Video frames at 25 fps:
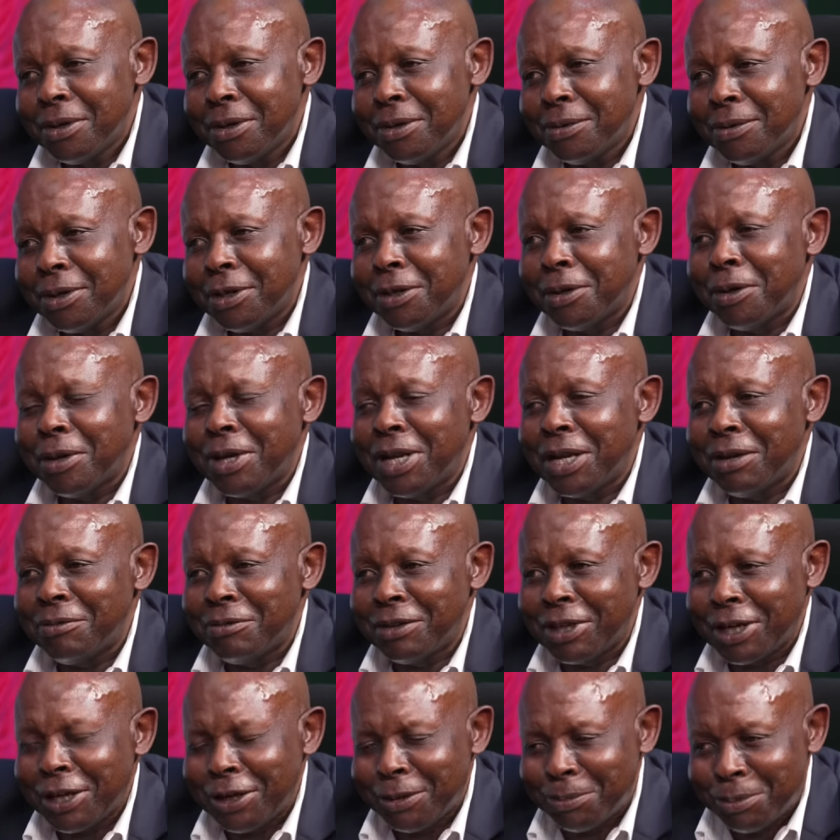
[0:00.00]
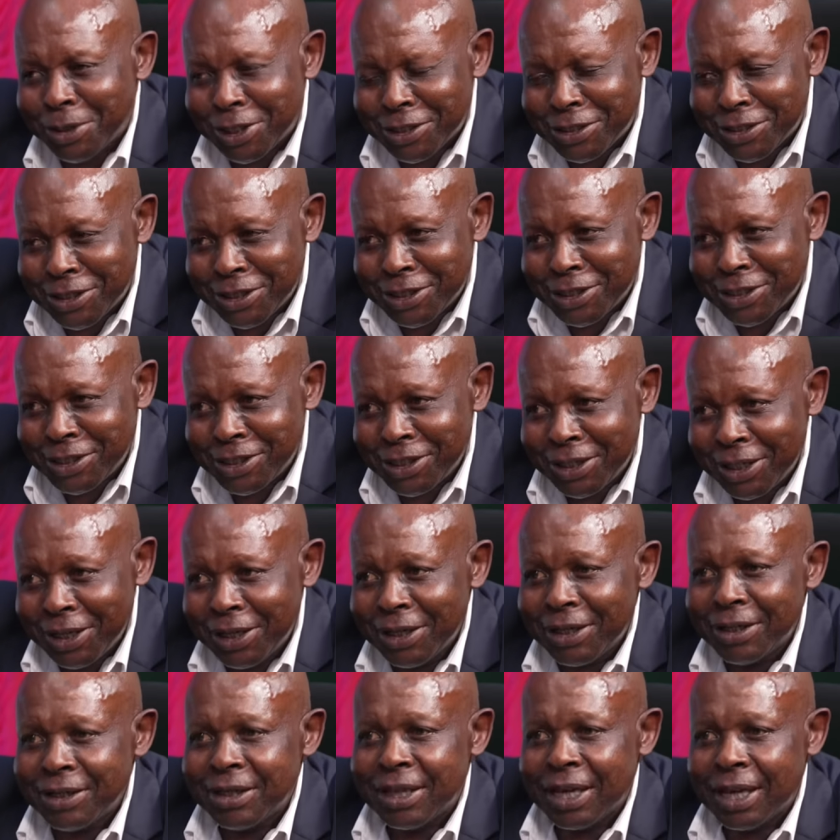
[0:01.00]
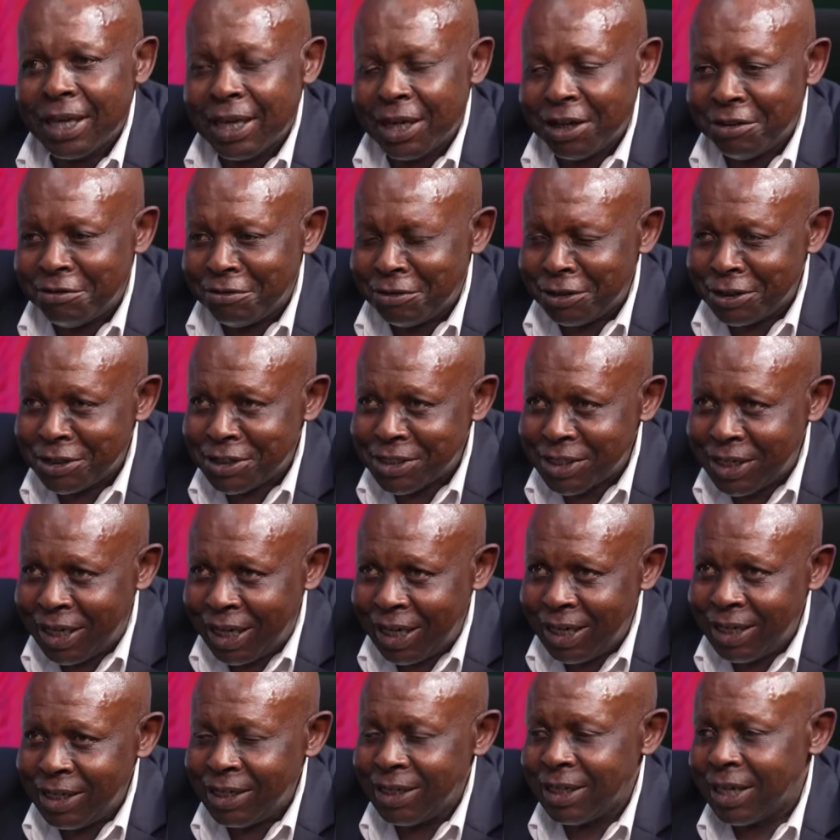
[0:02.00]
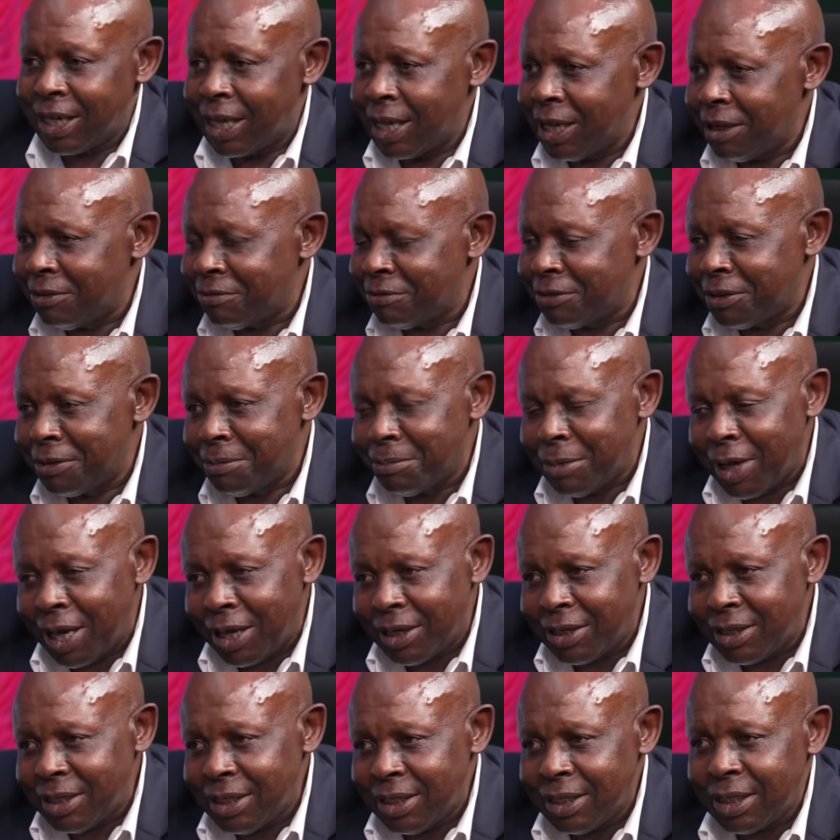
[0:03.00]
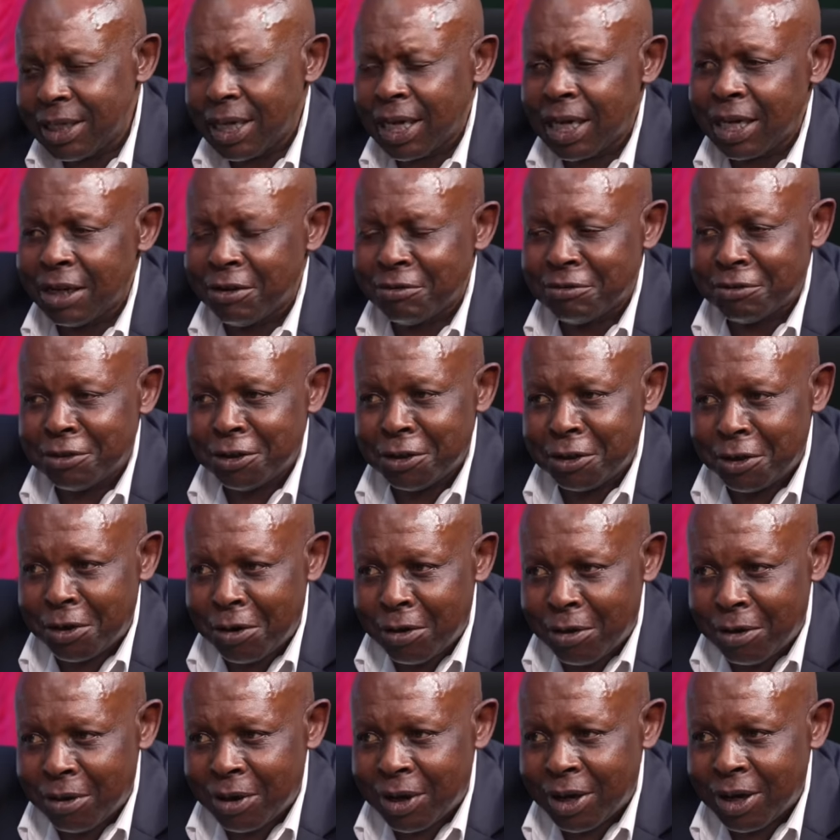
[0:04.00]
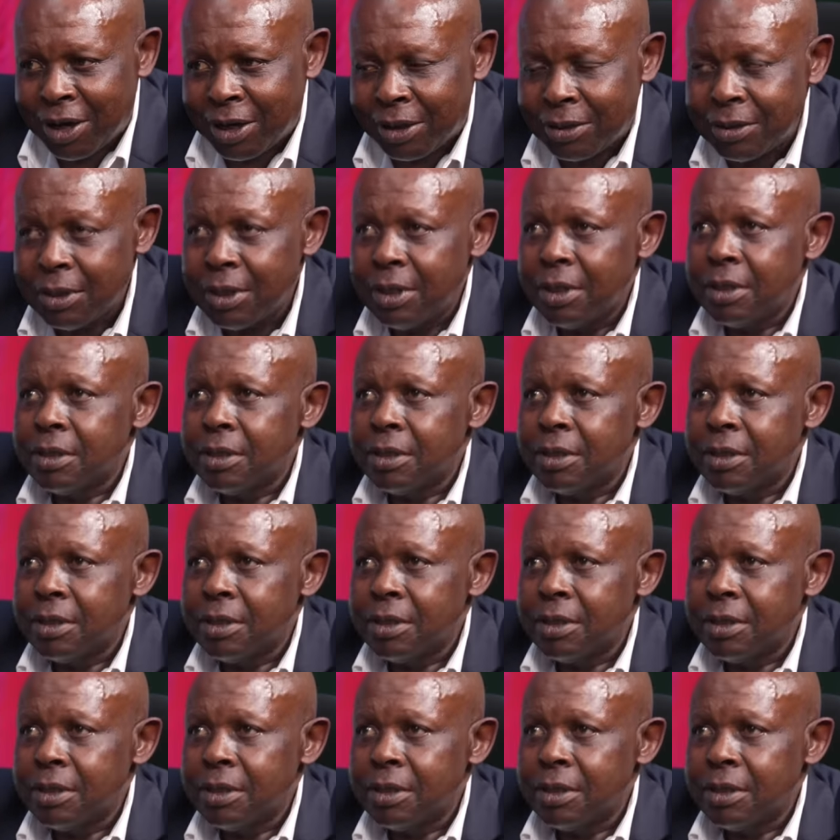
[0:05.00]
Yeah. We don't have the capacity. They have the skill, they have the money, they have the know how.